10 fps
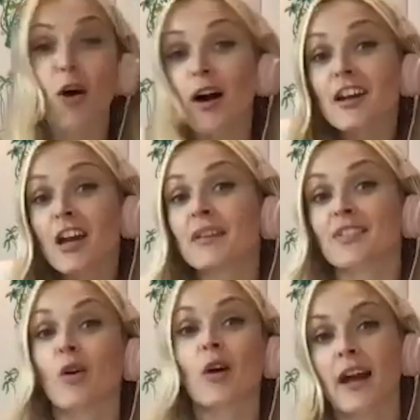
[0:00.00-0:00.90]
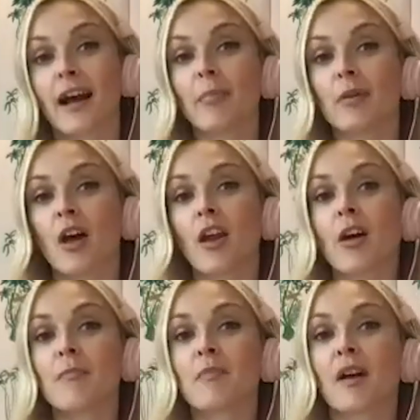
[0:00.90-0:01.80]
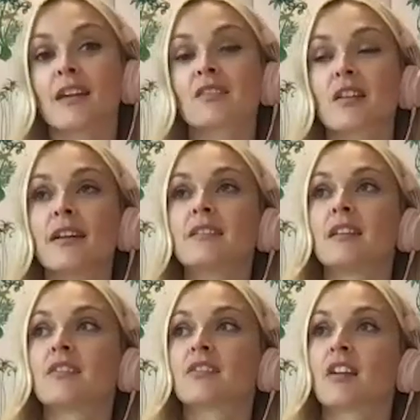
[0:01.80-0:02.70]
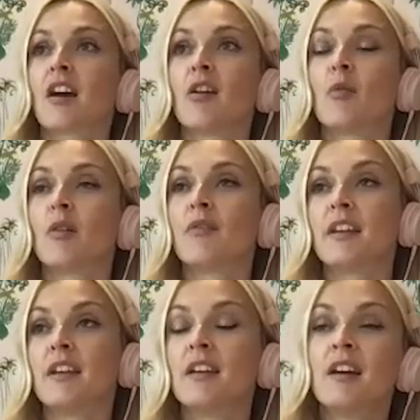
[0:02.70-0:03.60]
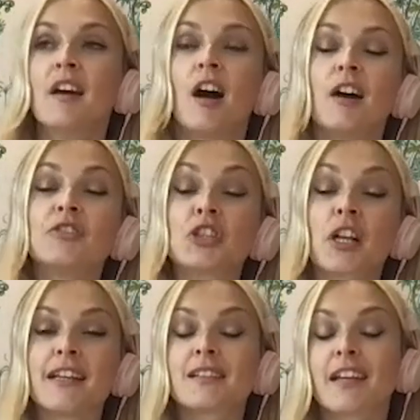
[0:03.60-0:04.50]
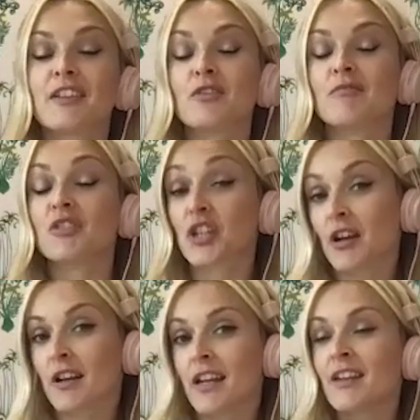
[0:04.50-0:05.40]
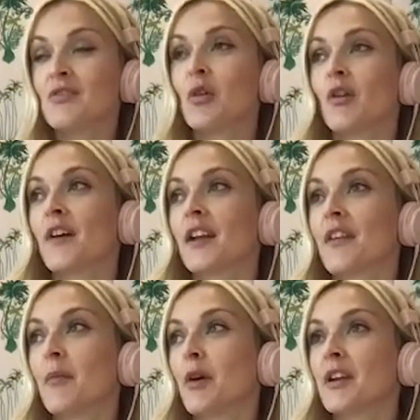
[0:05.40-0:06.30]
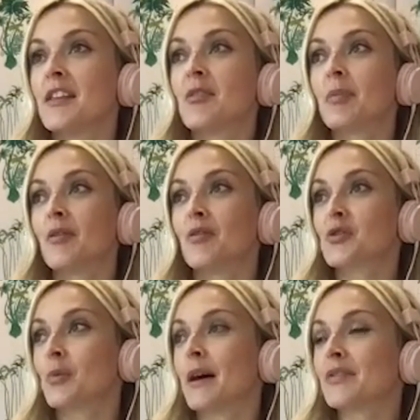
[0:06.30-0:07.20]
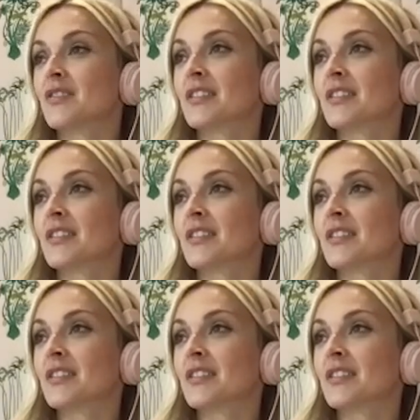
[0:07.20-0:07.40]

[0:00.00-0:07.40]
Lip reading: I know it's not going to happen, and I'm excited to go on the undulating journey. Not a fan of that word either, but not sure what else to say.